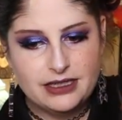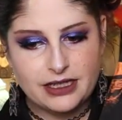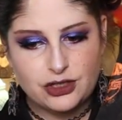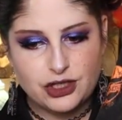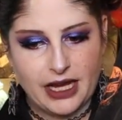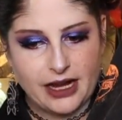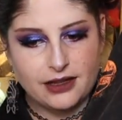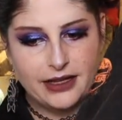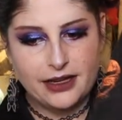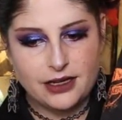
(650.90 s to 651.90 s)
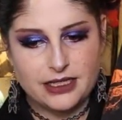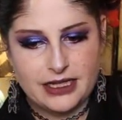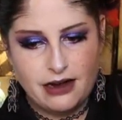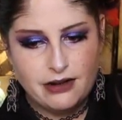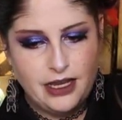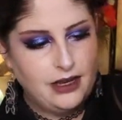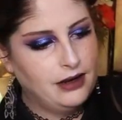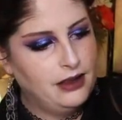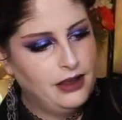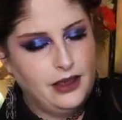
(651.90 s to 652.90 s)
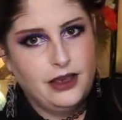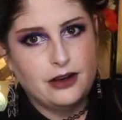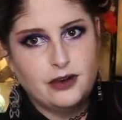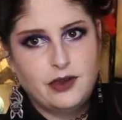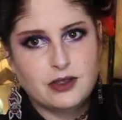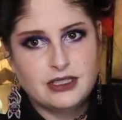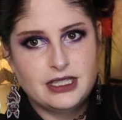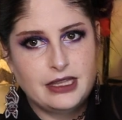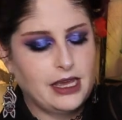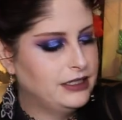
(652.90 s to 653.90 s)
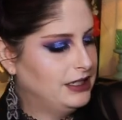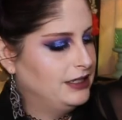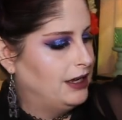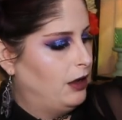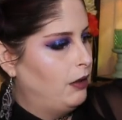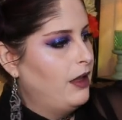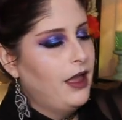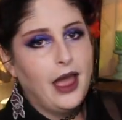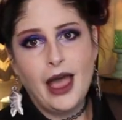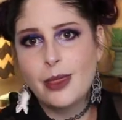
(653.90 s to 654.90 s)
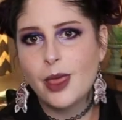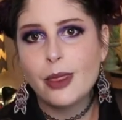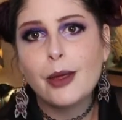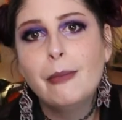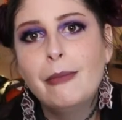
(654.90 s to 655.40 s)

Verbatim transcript: these like jack-o'-lanterns down it. I don't know if you can see that detail. And then the